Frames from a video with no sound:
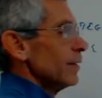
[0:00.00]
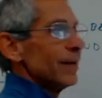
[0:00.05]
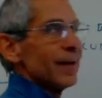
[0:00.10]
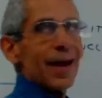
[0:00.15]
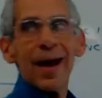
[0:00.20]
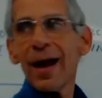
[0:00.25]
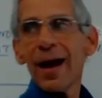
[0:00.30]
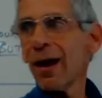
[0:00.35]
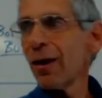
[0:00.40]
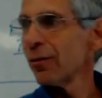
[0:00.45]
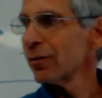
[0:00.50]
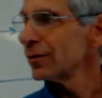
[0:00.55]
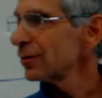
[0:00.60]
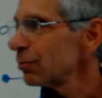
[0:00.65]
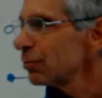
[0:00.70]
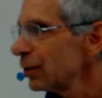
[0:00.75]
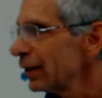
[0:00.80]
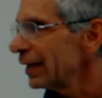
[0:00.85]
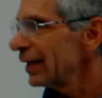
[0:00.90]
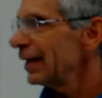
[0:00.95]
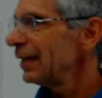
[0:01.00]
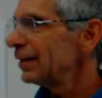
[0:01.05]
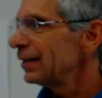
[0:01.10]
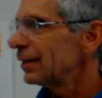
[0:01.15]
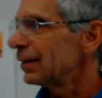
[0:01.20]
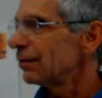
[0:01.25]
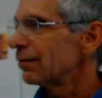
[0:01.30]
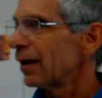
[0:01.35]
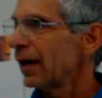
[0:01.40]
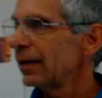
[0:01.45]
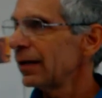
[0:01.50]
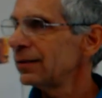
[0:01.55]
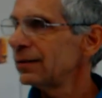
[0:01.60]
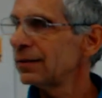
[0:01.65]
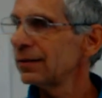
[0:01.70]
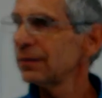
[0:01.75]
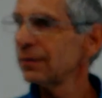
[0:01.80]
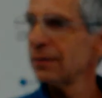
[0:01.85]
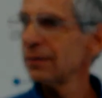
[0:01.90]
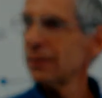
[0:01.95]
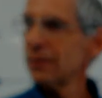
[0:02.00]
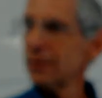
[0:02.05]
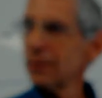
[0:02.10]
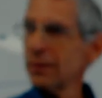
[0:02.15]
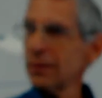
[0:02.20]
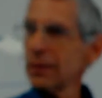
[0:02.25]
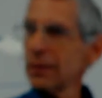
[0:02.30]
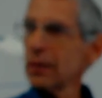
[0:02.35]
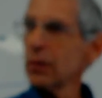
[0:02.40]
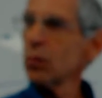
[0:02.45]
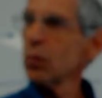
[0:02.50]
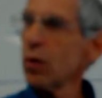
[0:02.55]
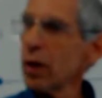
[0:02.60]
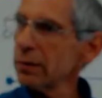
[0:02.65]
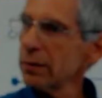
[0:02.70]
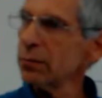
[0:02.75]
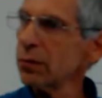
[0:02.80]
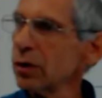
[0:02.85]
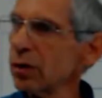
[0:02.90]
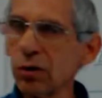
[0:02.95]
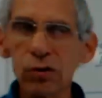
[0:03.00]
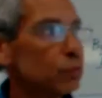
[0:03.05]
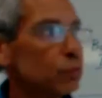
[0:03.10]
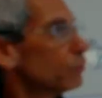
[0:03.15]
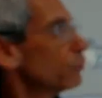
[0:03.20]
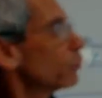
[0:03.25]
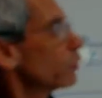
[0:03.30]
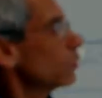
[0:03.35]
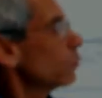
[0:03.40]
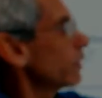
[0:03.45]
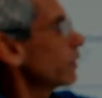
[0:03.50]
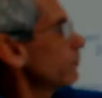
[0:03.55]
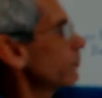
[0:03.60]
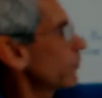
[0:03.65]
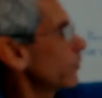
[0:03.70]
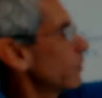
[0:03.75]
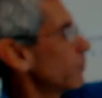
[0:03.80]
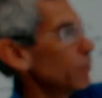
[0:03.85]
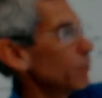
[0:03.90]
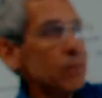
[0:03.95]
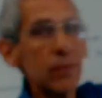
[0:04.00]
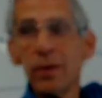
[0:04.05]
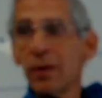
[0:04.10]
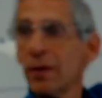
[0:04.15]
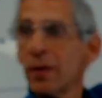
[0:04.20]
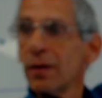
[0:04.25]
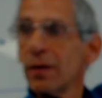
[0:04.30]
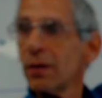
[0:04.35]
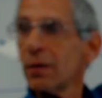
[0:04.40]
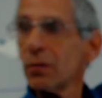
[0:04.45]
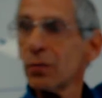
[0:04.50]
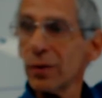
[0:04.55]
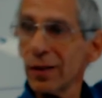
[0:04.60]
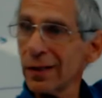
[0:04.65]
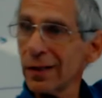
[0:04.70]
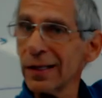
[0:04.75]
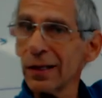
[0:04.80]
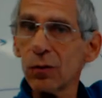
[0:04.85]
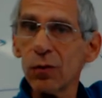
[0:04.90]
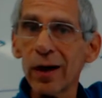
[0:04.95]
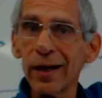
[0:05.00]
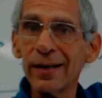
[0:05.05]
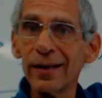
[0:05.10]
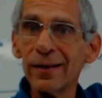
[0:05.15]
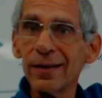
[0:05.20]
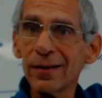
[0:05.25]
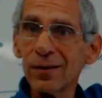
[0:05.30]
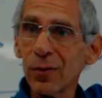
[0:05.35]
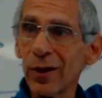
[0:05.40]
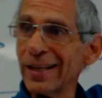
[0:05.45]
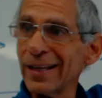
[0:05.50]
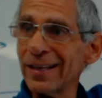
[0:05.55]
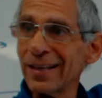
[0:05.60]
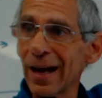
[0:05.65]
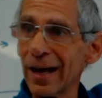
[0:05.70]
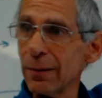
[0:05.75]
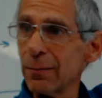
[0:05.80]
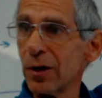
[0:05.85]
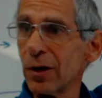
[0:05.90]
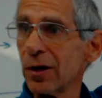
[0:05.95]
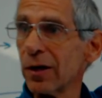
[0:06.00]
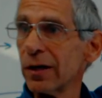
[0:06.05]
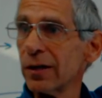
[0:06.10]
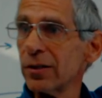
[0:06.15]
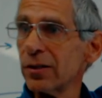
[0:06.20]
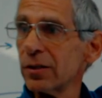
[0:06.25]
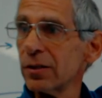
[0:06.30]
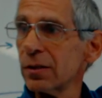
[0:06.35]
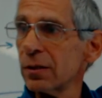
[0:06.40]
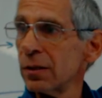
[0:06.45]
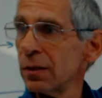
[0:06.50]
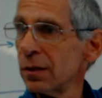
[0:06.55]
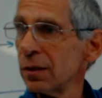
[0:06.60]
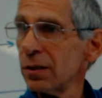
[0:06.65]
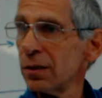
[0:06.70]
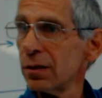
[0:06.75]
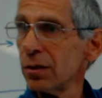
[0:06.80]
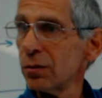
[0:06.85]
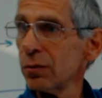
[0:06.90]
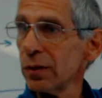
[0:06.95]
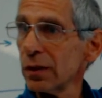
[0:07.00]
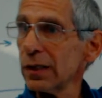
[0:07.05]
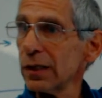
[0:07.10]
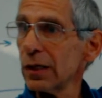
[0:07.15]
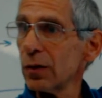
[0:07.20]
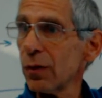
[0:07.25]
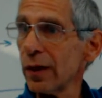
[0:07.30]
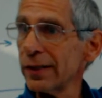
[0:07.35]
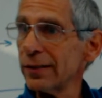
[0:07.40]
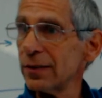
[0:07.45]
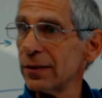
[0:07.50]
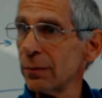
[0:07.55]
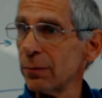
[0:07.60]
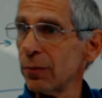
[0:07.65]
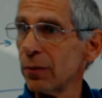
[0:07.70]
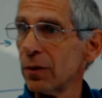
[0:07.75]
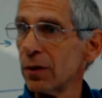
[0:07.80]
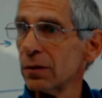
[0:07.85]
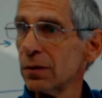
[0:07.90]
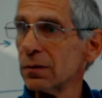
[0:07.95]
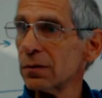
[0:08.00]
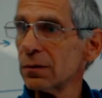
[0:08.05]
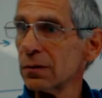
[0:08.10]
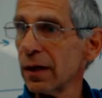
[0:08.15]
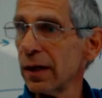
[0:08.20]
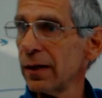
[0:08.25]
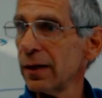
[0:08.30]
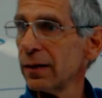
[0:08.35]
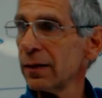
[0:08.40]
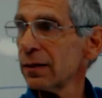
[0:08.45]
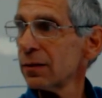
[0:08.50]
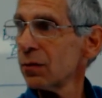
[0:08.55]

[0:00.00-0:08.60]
Now it's pretty easy, right? In one move, we went from really quite nightmarish to really quite simple, right?